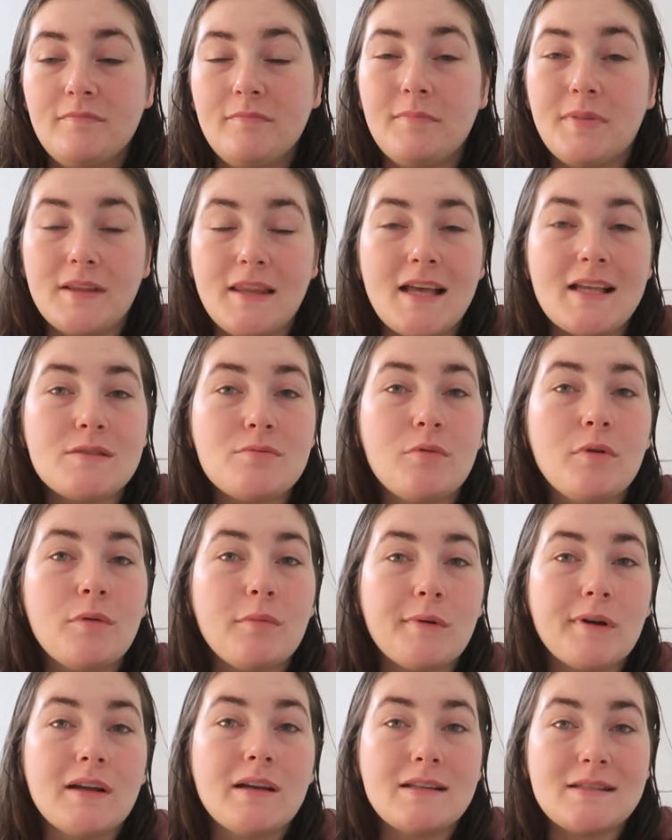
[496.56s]
but that's what
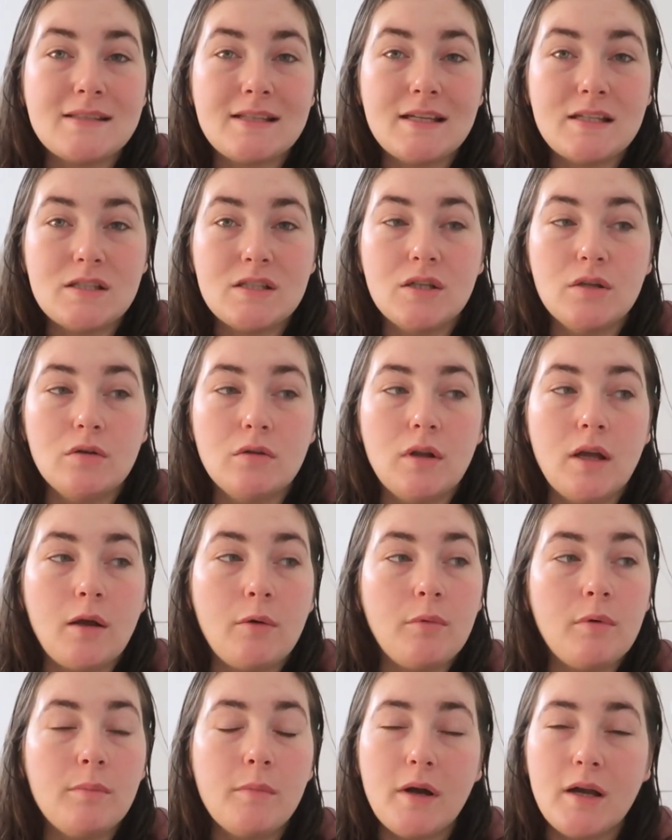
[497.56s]
we're gonna stick to
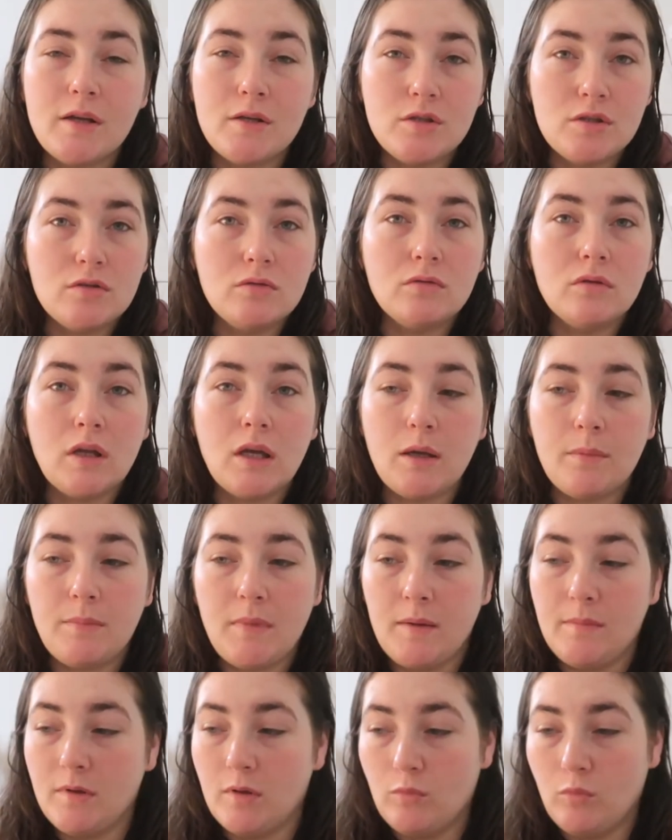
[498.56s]
like we might do like
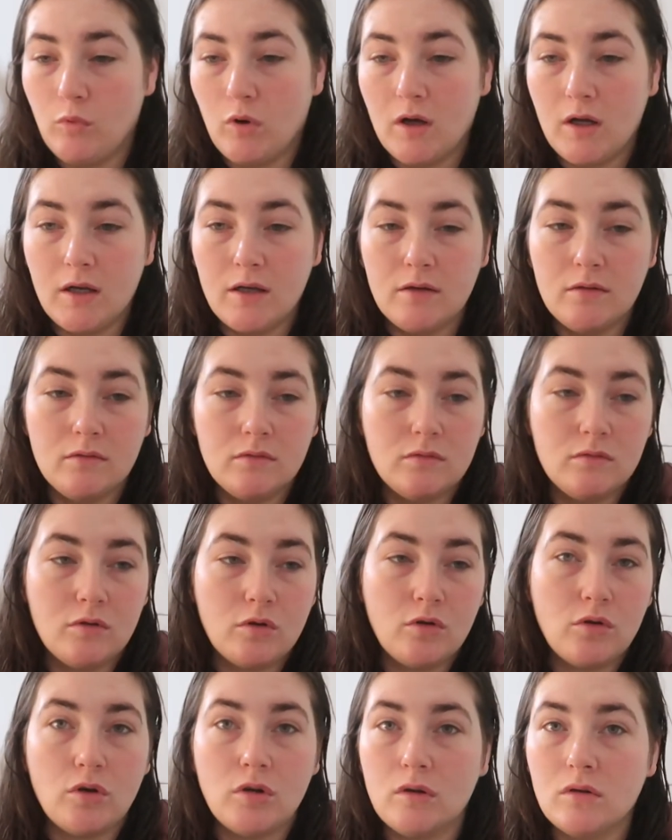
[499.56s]
maybe one
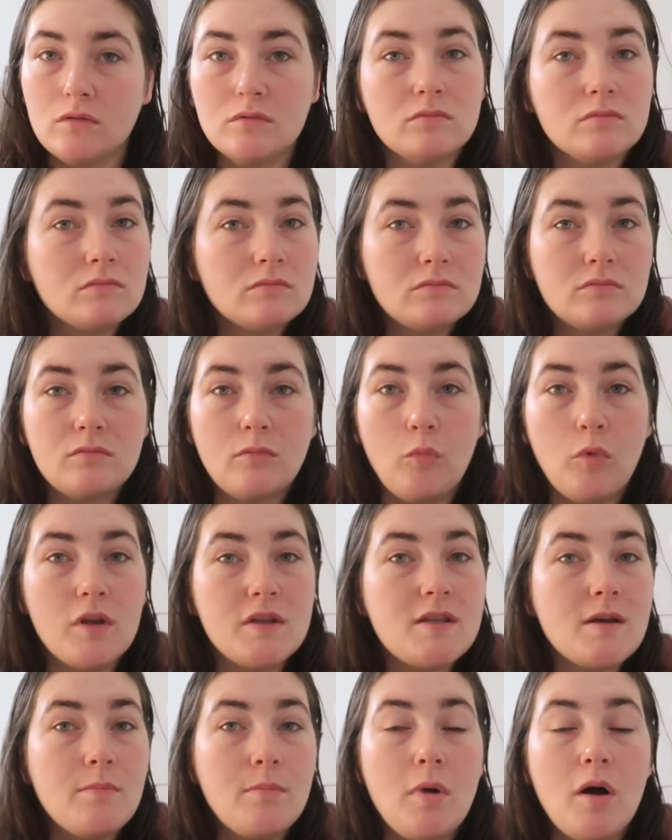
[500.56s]
or
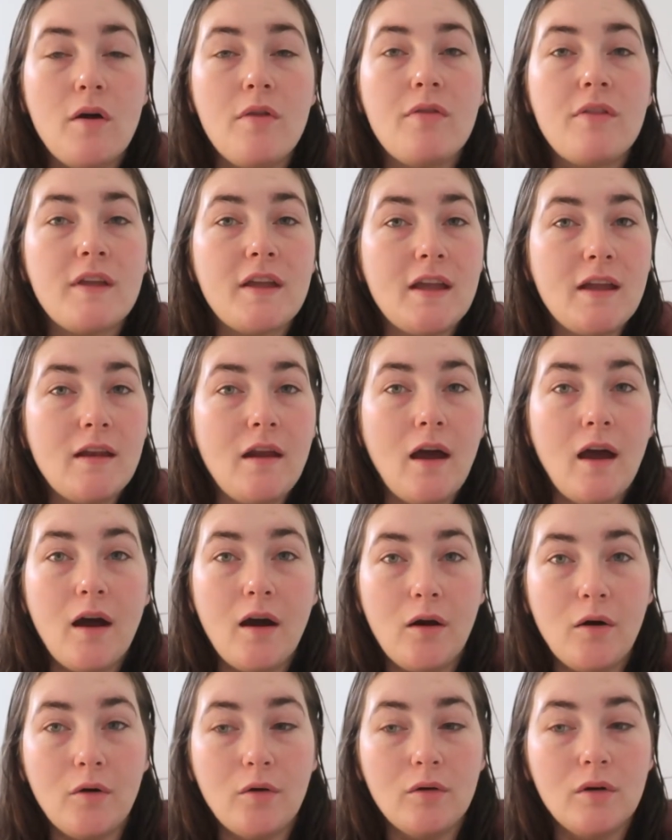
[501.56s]
once a month eat
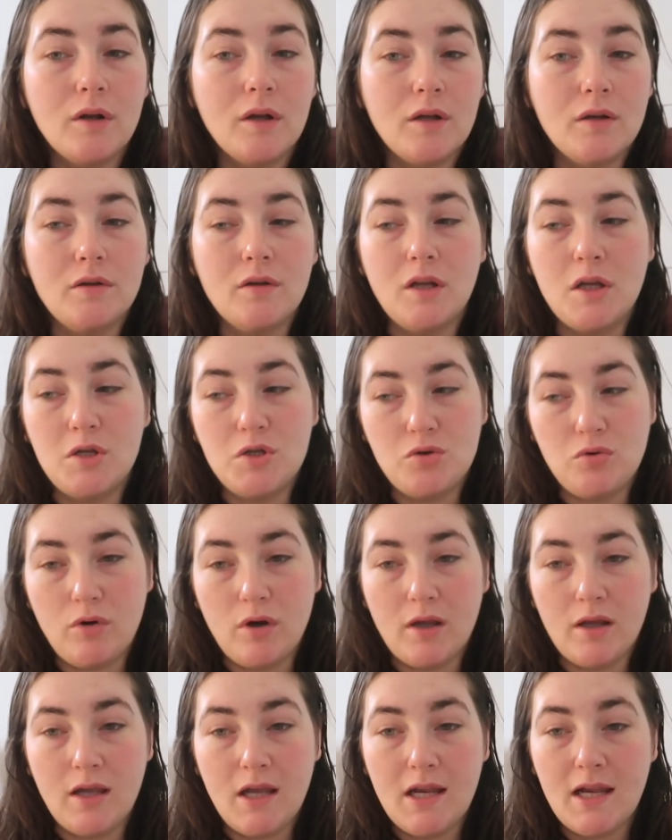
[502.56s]
out and
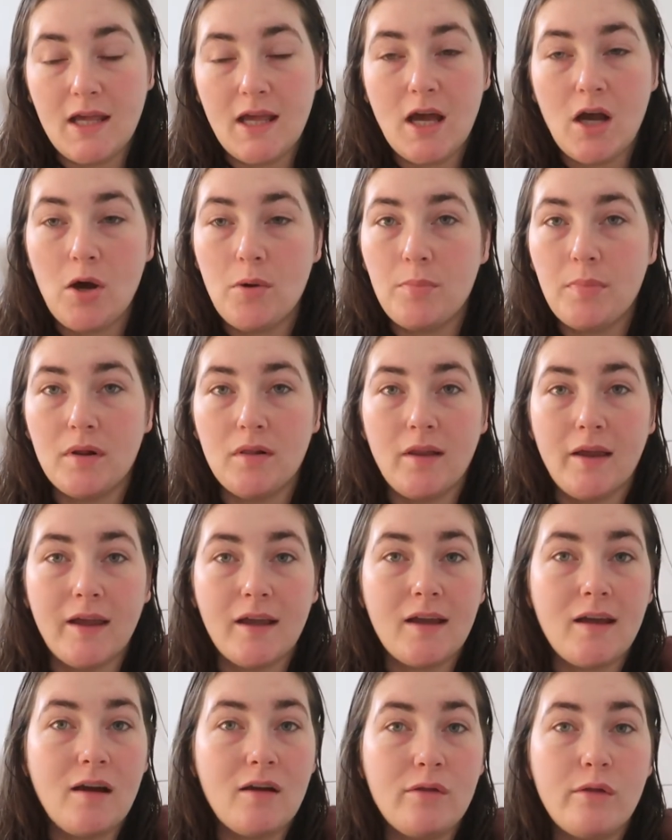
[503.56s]
enjoy eating out but
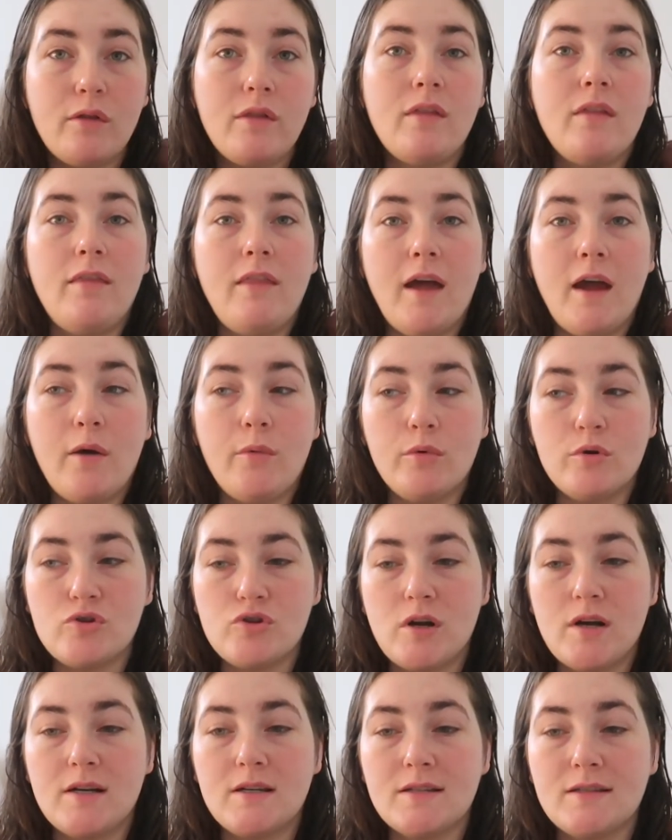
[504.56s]
like other than that we're
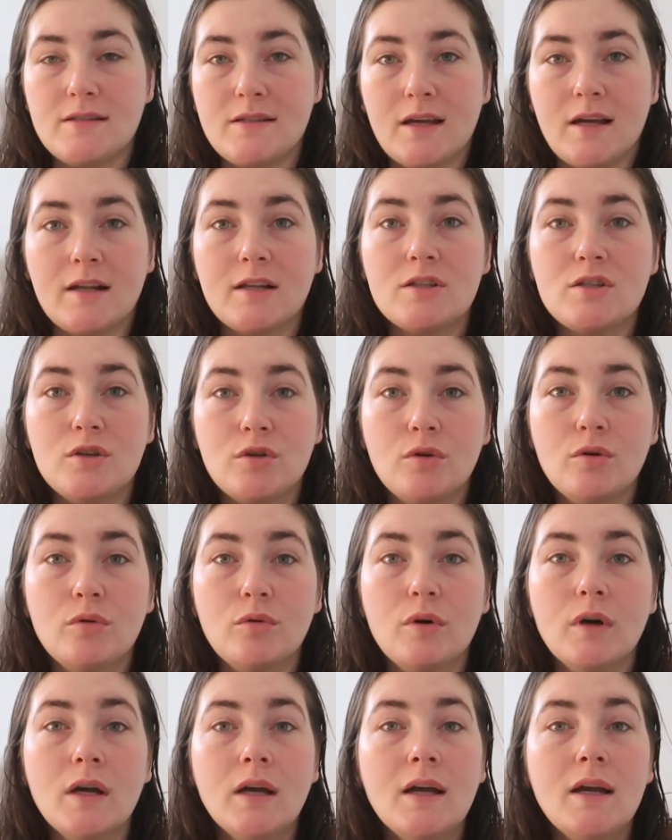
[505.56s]
trying to stick to